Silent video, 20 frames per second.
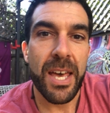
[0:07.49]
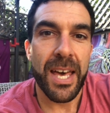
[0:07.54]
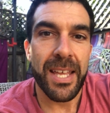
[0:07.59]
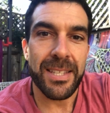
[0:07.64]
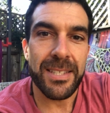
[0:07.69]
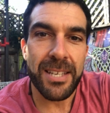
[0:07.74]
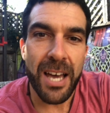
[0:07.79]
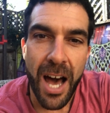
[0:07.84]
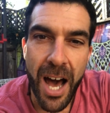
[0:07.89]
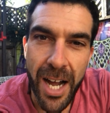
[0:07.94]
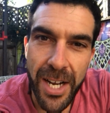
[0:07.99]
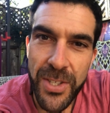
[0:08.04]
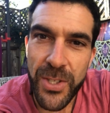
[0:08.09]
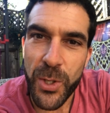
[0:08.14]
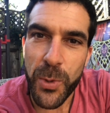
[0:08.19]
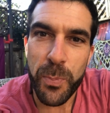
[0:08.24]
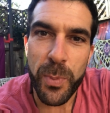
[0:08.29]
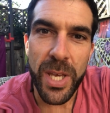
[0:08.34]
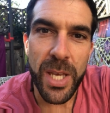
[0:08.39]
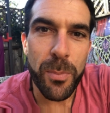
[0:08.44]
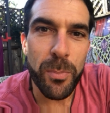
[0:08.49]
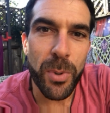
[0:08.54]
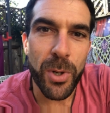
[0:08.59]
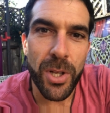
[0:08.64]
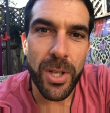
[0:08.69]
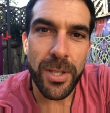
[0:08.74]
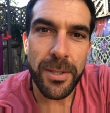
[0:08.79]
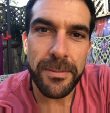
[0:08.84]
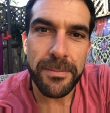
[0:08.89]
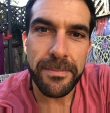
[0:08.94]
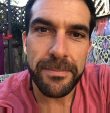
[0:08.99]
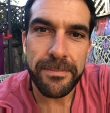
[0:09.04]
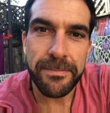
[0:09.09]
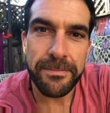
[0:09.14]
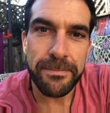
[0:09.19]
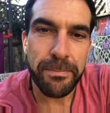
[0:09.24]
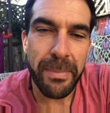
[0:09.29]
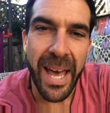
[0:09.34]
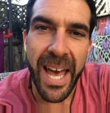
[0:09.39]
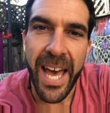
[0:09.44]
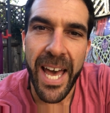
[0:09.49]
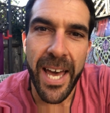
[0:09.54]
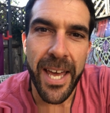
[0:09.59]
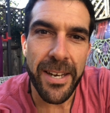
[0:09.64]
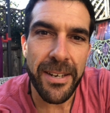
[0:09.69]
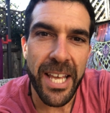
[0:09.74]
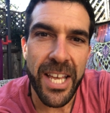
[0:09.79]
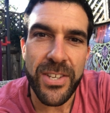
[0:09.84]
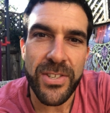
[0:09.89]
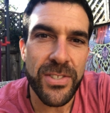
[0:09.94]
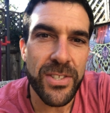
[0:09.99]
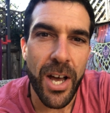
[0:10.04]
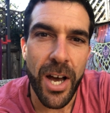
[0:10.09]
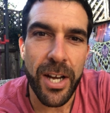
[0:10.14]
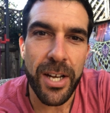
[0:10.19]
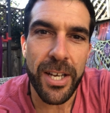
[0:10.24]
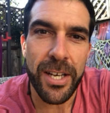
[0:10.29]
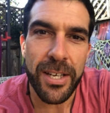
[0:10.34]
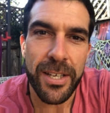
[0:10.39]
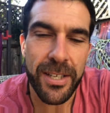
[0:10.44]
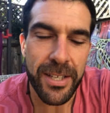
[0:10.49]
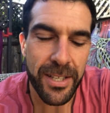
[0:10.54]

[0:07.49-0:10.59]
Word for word: and toxic people. Man, they suck.